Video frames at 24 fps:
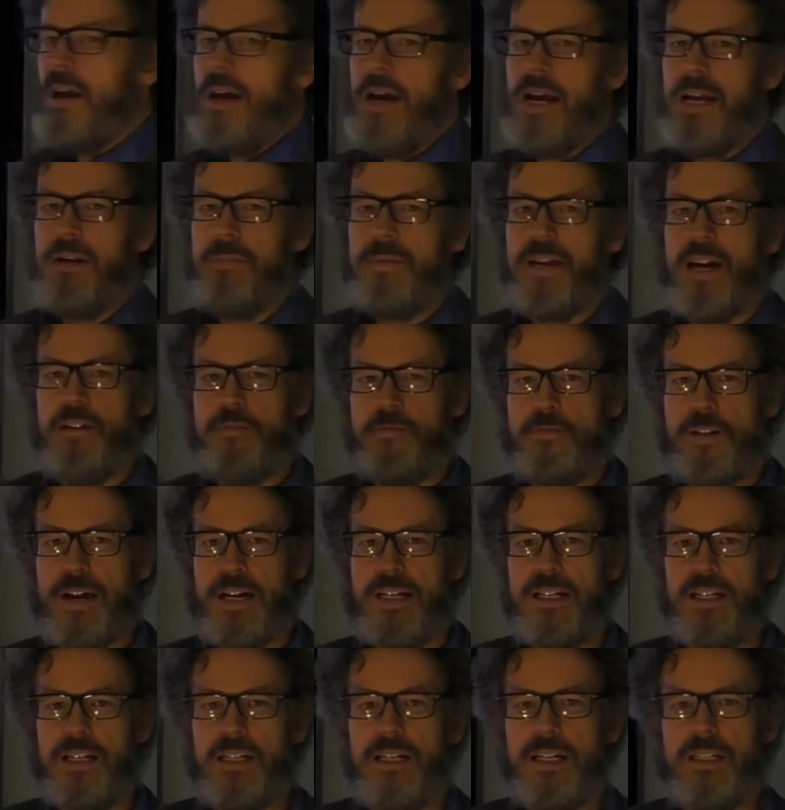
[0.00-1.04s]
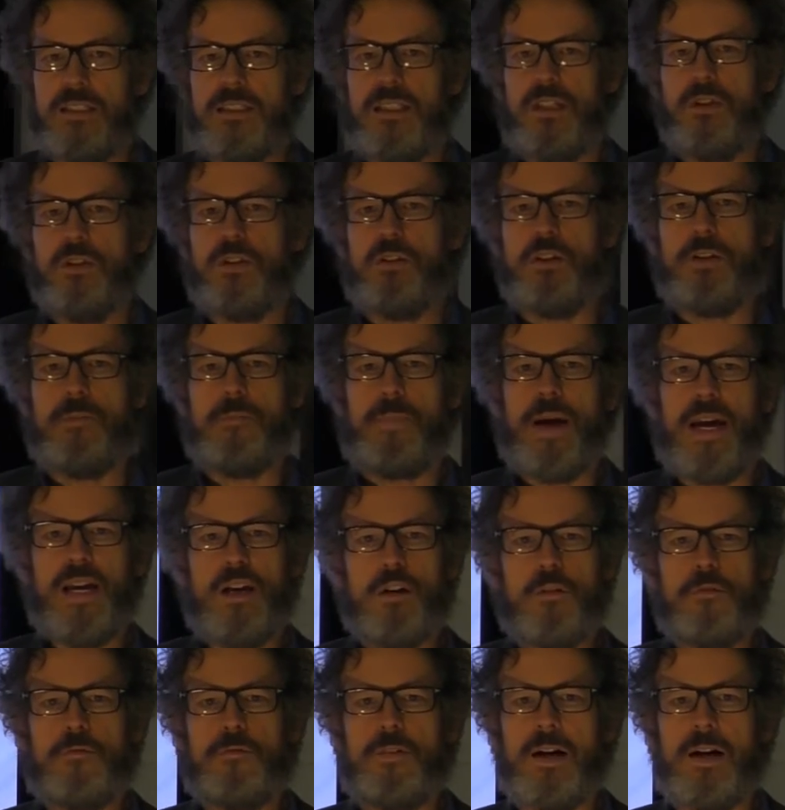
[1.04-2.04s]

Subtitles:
And we have finally a so-called payoff